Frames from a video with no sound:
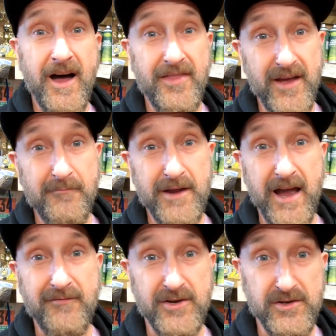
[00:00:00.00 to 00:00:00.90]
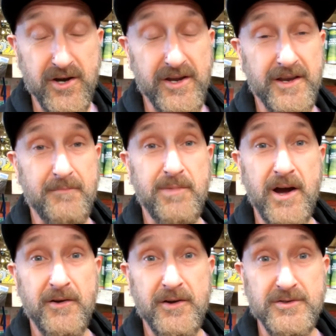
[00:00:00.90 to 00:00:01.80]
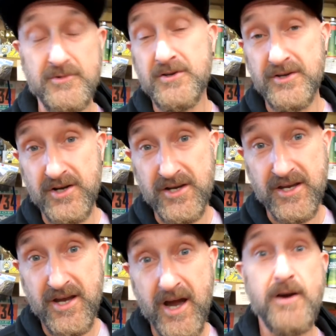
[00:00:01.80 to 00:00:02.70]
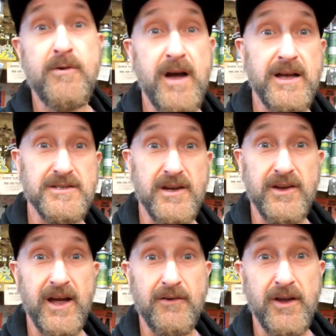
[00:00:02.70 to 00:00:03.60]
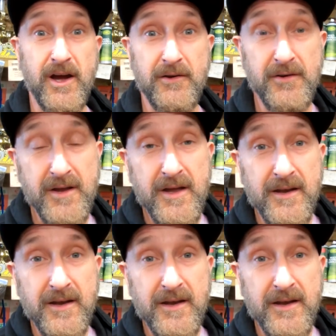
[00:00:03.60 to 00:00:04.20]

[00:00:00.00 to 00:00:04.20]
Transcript: Then we have Unite Components, or uniteco as they are now known.